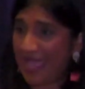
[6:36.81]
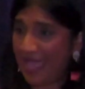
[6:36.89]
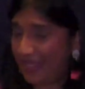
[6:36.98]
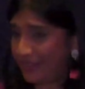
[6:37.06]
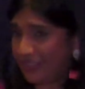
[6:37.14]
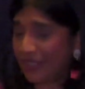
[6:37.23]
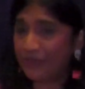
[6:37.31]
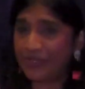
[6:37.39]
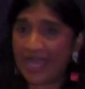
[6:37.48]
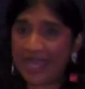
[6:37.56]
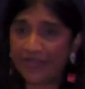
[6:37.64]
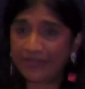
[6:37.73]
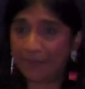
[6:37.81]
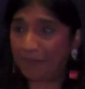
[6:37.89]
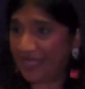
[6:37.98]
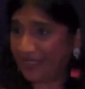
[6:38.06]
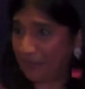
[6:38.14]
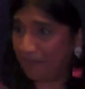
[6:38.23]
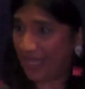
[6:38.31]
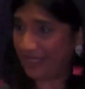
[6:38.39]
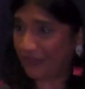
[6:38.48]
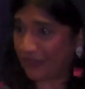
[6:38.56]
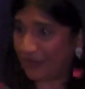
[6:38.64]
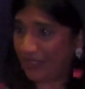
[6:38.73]
And so now the Mike and
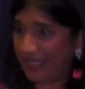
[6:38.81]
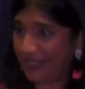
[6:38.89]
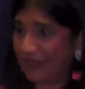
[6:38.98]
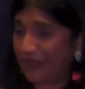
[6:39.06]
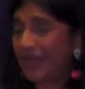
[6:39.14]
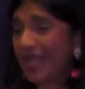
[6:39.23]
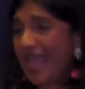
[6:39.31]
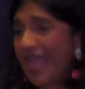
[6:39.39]
Mikes are here.